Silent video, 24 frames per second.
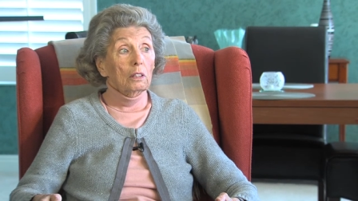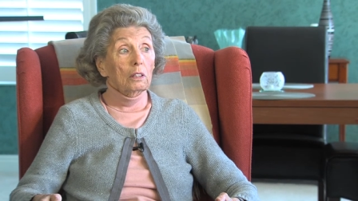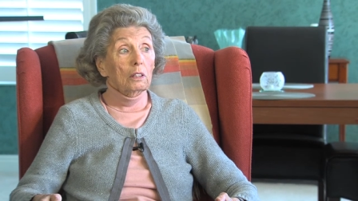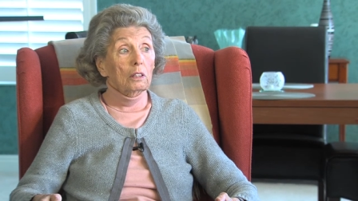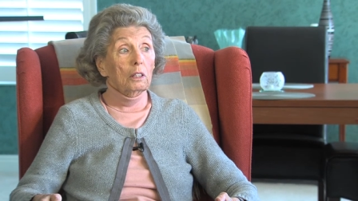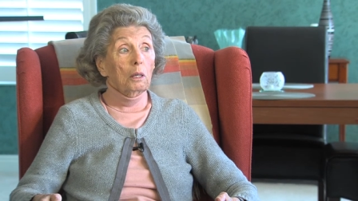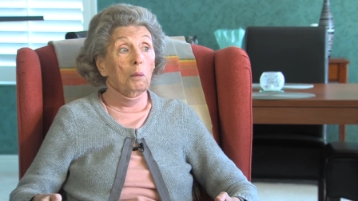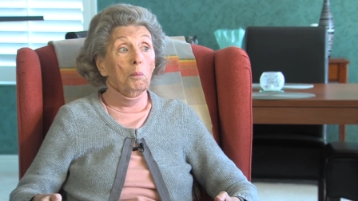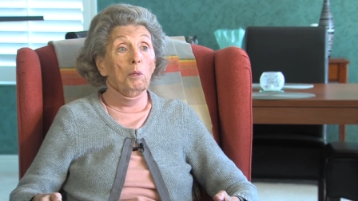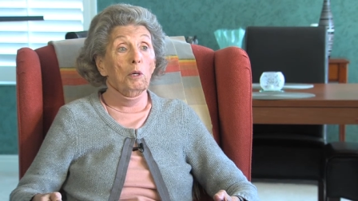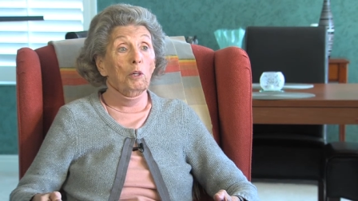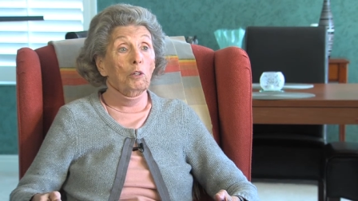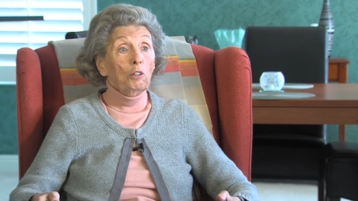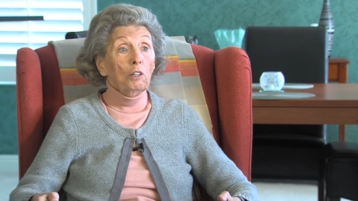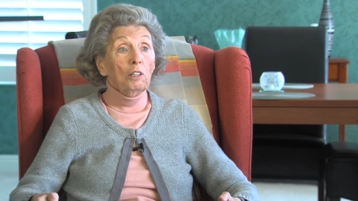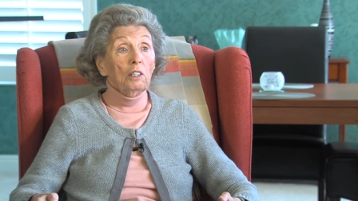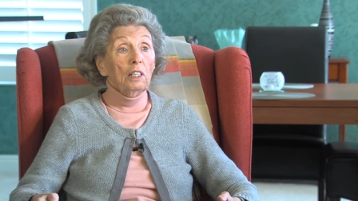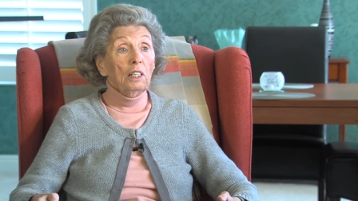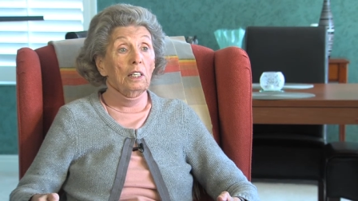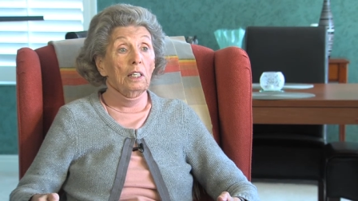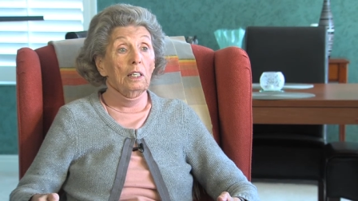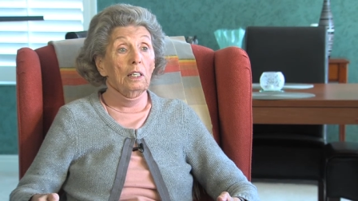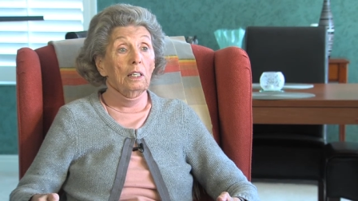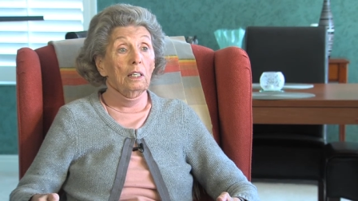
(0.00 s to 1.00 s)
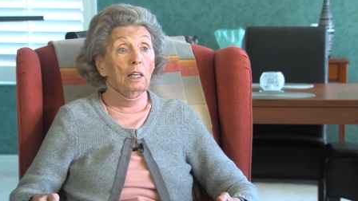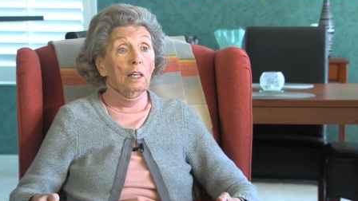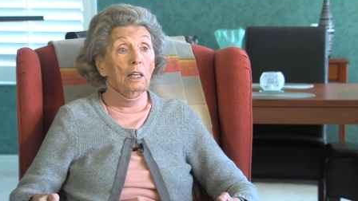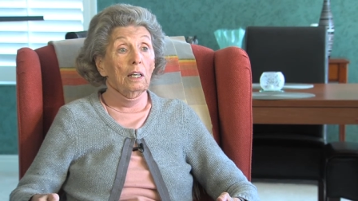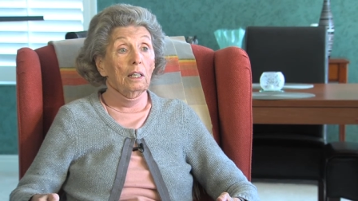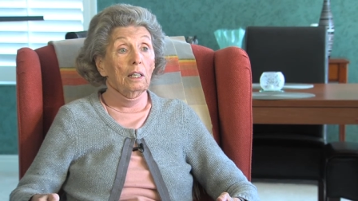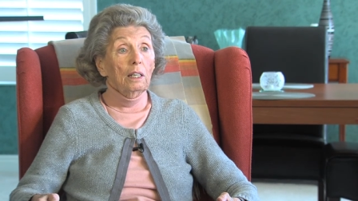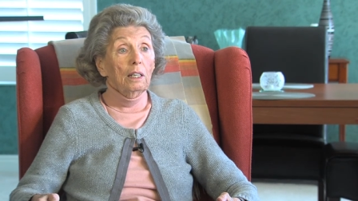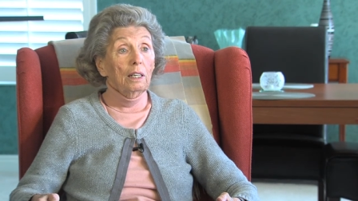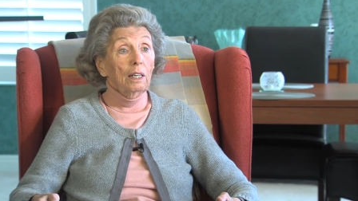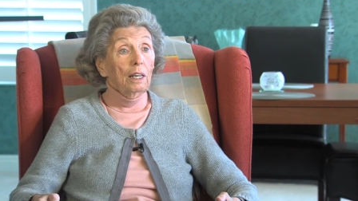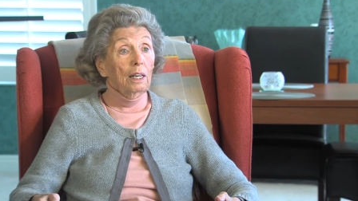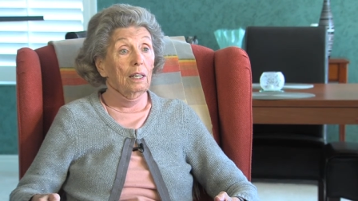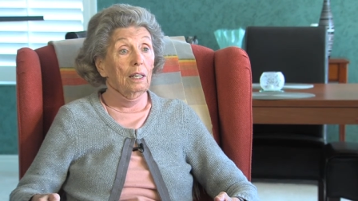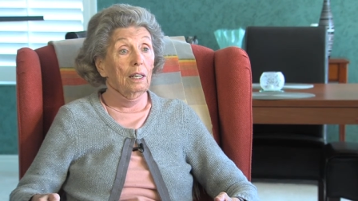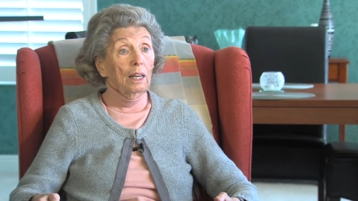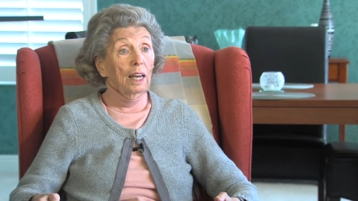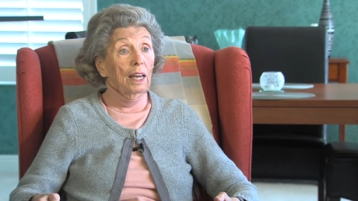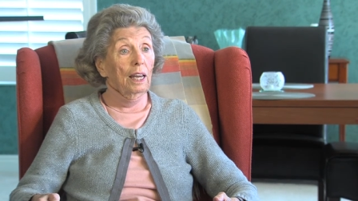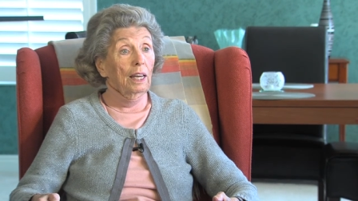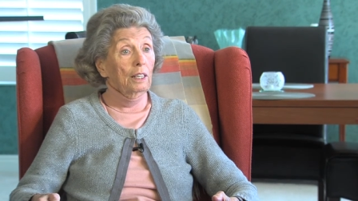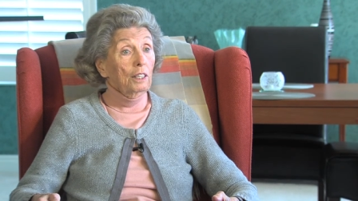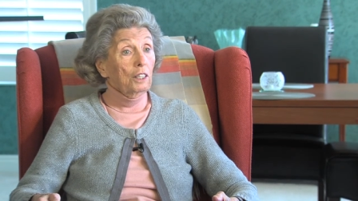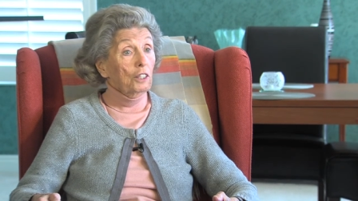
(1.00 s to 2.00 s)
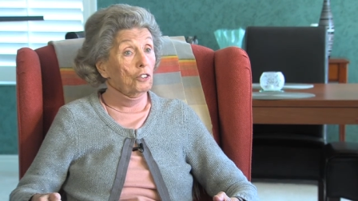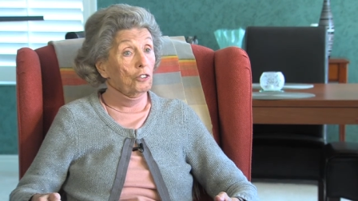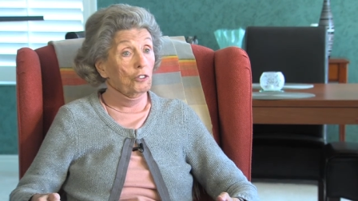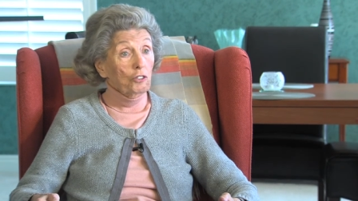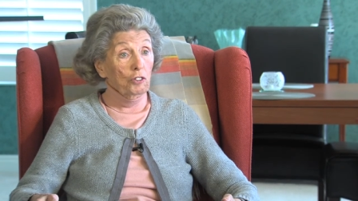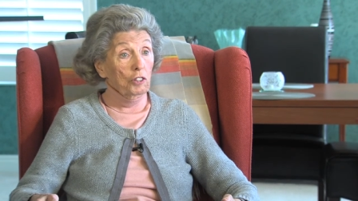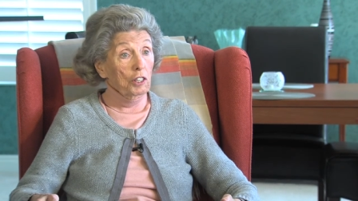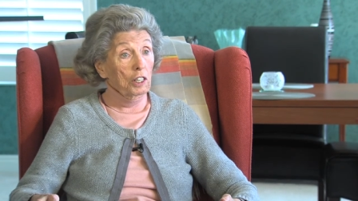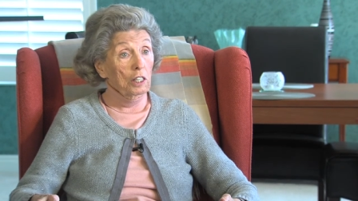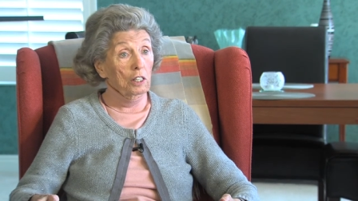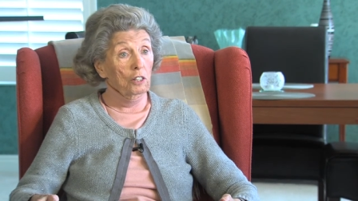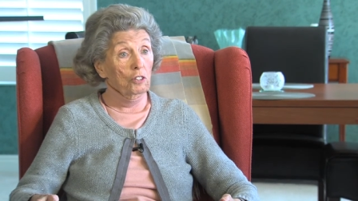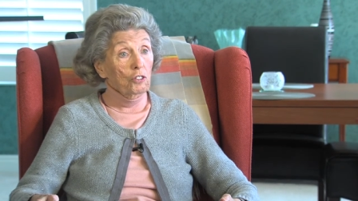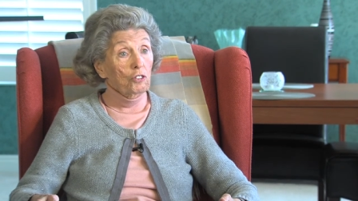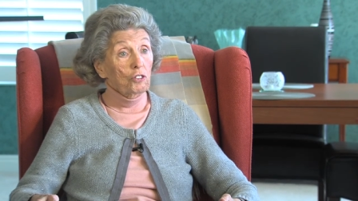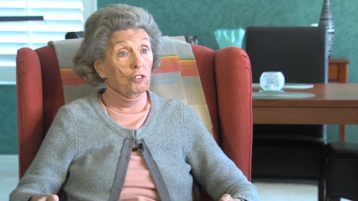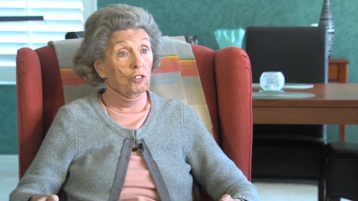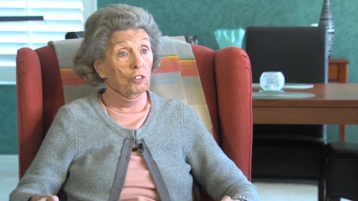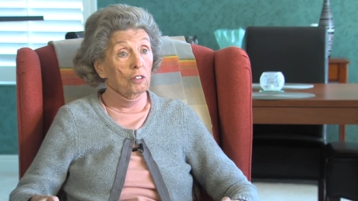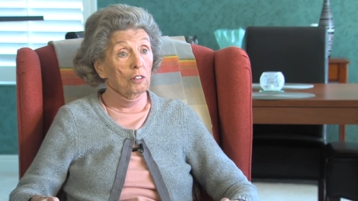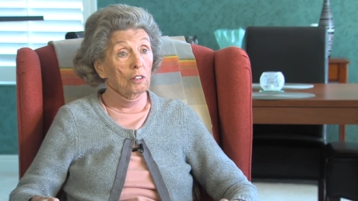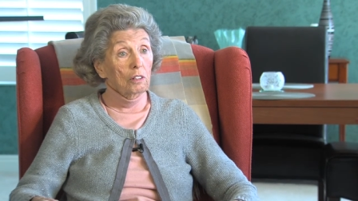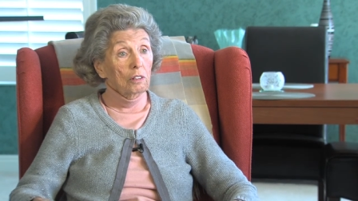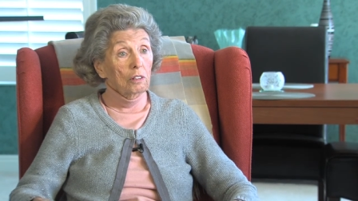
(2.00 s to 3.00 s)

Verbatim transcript: community and its needs.